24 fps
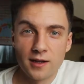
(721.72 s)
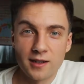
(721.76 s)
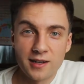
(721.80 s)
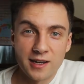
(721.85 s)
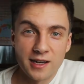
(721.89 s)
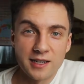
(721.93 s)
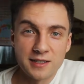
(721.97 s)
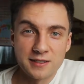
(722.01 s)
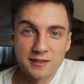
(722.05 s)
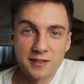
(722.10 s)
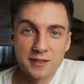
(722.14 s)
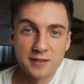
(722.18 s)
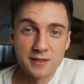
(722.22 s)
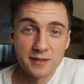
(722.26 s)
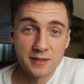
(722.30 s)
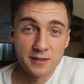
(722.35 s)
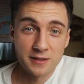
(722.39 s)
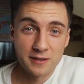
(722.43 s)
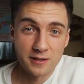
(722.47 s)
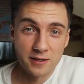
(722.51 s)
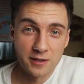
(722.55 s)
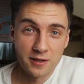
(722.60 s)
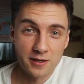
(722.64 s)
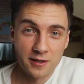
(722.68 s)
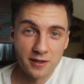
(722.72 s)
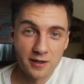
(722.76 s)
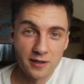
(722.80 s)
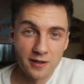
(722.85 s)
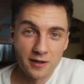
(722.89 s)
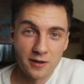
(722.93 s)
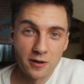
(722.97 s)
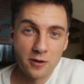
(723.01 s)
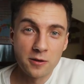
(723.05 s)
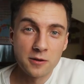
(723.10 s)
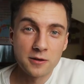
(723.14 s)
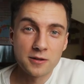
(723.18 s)
Guys, this is
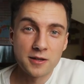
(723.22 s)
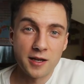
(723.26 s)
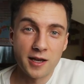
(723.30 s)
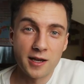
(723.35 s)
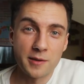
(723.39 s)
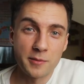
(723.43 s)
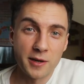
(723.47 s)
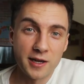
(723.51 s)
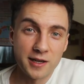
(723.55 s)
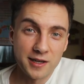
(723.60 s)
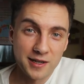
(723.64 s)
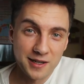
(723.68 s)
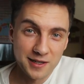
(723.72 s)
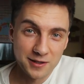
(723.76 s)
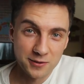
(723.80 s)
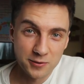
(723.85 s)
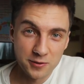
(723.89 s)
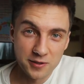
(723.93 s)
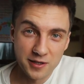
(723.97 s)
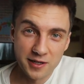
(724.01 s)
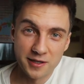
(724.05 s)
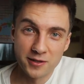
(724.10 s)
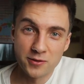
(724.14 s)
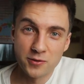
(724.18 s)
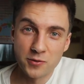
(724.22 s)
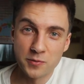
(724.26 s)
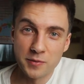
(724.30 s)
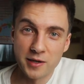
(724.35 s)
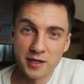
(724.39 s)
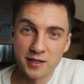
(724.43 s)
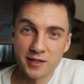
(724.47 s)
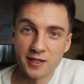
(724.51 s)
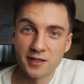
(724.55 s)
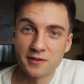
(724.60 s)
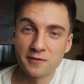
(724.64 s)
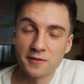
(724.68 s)
all time I had today to
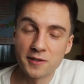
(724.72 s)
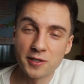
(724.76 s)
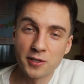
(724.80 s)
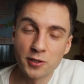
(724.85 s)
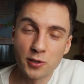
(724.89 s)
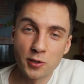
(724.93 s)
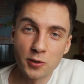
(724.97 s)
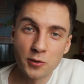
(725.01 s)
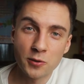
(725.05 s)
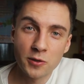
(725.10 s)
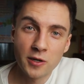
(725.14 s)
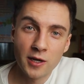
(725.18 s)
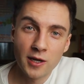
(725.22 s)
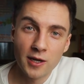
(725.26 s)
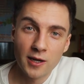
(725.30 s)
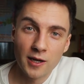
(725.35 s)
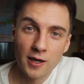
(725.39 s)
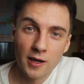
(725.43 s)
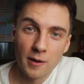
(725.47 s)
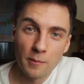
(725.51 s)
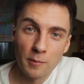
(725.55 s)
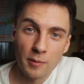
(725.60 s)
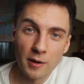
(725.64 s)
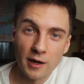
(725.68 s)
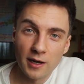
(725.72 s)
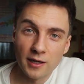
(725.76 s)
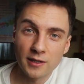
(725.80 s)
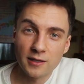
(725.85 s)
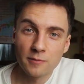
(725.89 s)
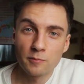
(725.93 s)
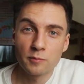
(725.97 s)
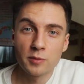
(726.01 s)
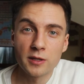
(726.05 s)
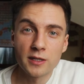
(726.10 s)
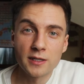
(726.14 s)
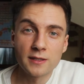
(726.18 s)
make that video,
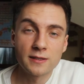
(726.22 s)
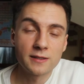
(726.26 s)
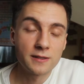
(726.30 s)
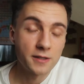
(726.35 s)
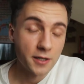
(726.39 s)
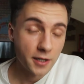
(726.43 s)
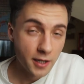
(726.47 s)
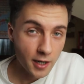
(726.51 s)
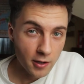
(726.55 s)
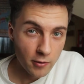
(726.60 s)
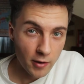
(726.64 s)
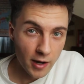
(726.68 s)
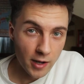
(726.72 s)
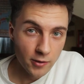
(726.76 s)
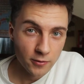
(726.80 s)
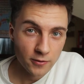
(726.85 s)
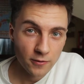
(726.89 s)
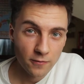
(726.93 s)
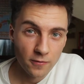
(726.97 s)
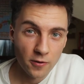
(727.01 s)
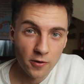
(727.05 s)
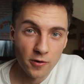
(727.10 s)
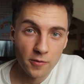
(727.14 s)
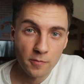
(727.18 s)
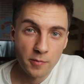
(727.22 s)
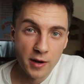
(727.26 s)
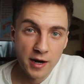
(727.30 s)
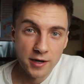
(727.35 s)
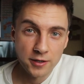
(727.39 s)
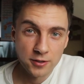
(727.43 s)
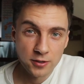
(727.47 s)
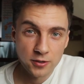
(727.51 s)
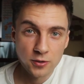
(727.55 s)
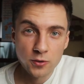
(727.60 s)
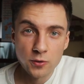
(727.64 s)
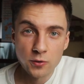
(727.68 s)
but please stick around for
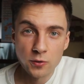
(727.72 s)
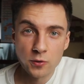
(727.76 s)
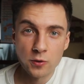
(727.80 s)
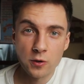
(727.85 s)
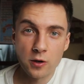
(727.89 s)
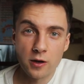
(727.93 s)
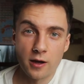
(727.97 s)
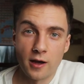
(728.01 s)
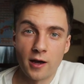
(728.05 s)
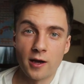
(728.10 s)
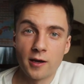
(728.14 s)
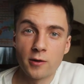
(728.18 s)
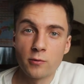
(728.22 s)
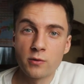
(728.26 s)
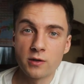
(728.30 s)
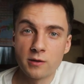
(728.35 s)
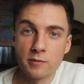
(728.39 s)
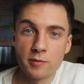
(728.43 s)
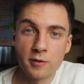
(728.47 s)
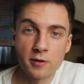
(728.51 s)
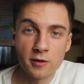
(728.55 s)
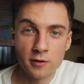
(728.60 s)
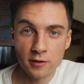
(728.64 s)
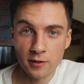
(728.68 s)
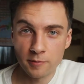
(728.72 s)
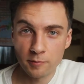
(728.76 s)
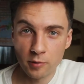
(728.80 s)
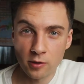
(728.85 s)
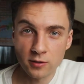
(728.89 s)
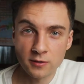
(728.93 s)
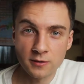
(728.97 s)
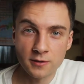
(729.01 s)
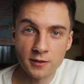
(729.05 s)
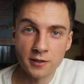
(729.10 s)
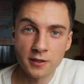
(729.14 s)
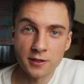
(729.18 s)
part 2. I will be
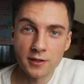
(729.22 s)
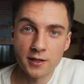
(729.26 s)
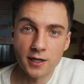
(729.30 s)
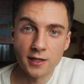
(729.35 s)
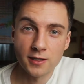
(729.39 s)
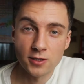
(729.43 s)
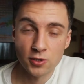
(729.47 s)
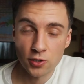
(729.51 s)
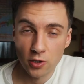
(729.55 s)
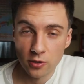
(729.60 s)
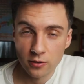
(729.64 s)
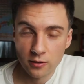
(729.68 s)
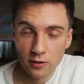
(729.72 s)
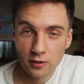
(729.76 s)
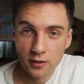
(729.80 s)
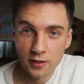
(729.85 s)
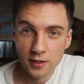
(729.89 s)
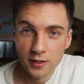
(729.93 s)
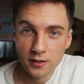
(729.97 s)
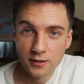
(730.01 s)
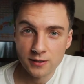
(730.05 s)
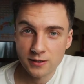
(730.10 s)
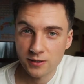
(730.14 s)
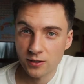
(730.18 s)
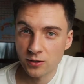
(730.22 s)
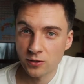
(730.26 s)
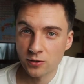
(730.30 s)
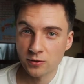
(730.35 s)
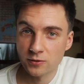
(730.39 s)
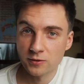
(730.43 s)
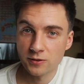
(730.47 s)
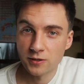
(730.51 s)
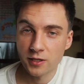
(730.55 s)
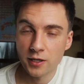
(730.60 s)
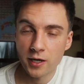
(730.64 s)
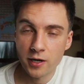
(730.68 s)
posting that shortly,
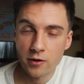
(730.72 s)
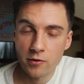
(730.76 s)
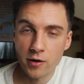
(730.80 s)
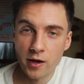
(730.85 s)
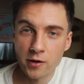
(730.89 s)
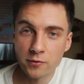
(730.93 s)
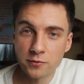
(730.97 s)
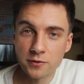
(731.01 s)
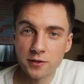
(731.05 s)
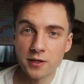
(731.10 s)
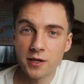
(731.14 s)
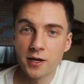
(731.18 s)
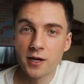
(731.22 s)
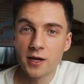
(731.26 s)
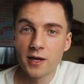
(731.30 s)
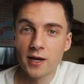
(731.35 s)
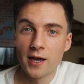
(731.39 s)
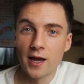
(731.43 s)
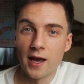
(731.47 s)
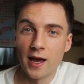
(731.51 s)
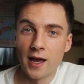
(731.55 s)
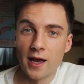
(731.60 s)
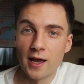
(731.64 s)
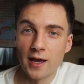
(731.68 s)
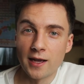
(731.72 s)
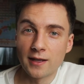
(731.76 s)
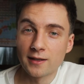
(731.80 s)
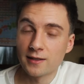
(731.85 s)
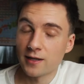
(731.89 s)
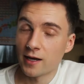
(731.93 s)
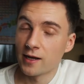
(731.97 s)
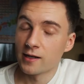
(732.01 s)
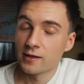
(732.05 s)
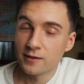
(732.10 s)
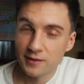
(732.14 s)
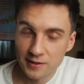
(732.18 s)
so stick around
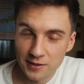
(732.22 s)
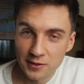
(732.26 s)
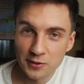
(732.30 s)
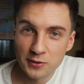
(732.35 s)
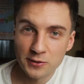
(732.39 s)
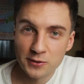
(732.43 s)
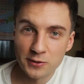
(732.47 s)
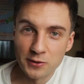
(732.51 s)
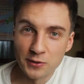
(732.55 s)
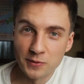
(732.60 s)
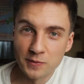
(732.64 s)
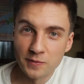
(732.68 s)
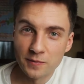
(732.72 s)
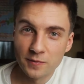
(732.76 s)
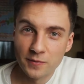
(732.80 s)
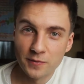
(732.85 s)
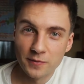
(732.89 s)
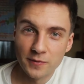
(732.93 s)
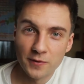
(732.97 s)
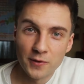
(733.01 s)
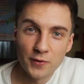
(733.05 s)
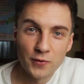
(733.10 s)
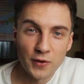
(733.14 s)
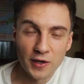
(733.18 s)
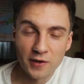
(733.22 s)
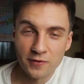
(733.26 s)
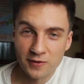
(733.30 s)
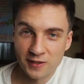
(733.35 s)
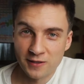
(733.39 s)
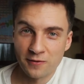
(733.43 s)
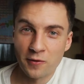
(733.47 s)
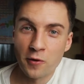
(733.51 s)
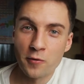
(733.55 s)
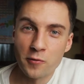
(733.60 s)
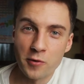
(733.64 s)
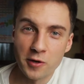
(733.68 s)
and I'll see you soon.
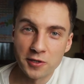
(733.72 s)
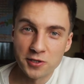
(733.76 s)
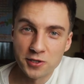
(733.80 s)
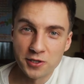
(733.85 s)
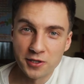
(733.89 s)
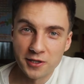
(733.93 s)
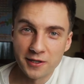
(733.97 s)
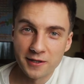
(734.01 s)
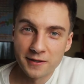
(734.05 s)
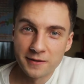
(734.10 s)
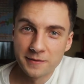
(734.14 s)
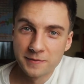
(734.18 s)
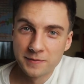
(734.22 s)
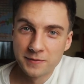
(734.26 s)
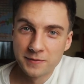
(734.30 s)
Thanks for watching.